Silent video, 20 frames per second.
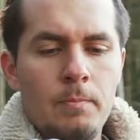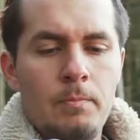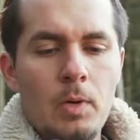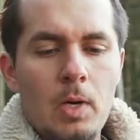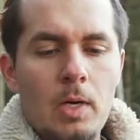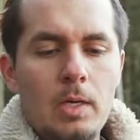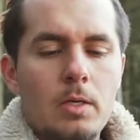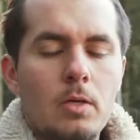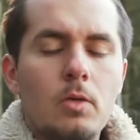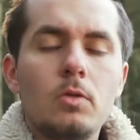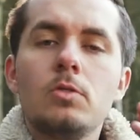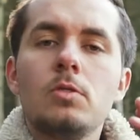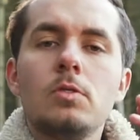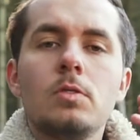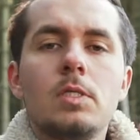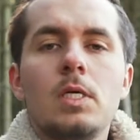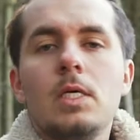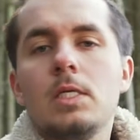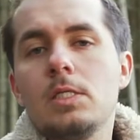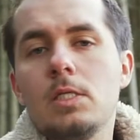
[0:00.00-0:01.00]
But it also
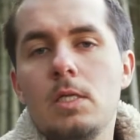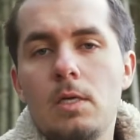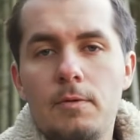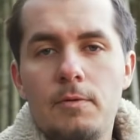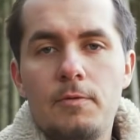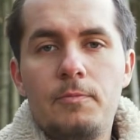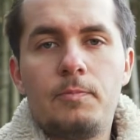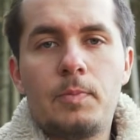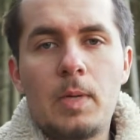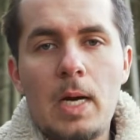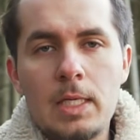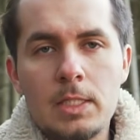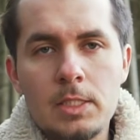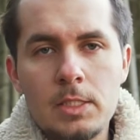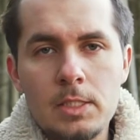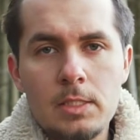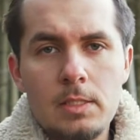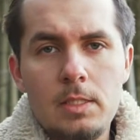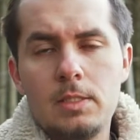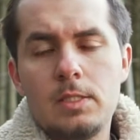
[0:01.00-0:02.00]
takes a lot of
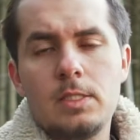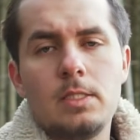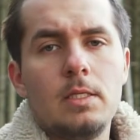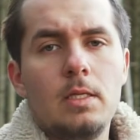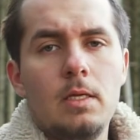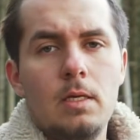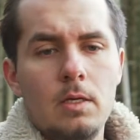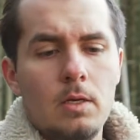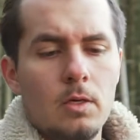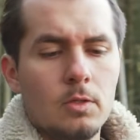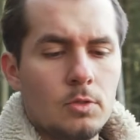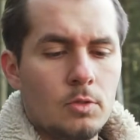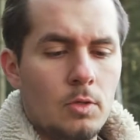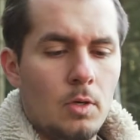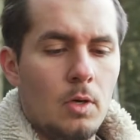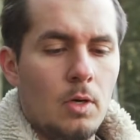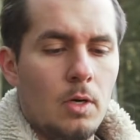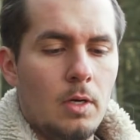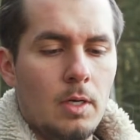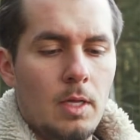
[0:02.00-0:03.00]
practice. There's still a lot to
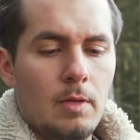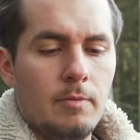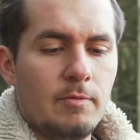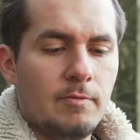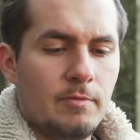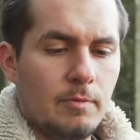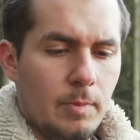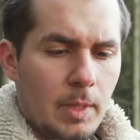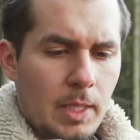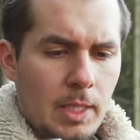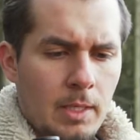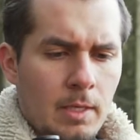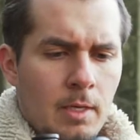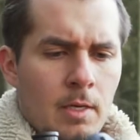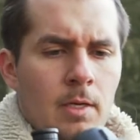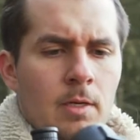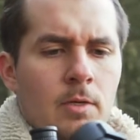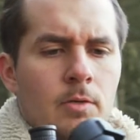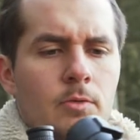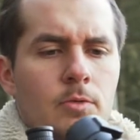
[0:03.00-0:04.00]
learn, even for me,
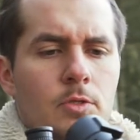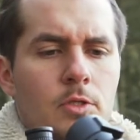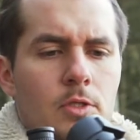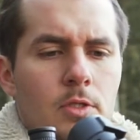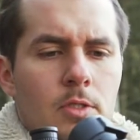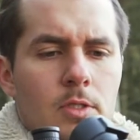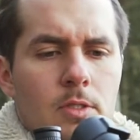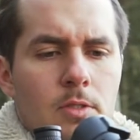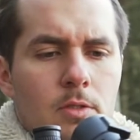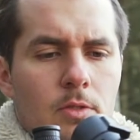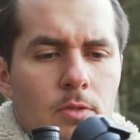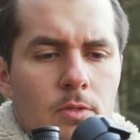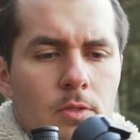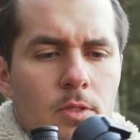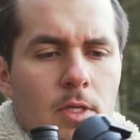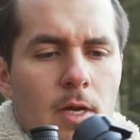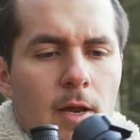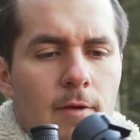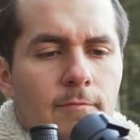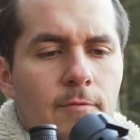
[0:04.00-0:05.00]
who's just used
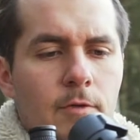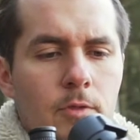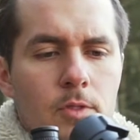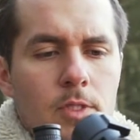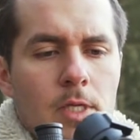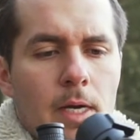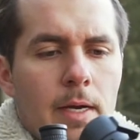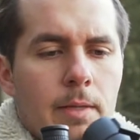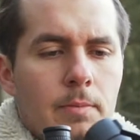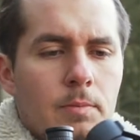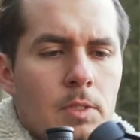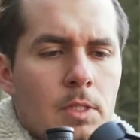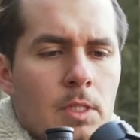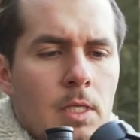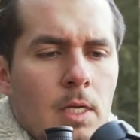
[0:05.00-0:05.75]
it a few times.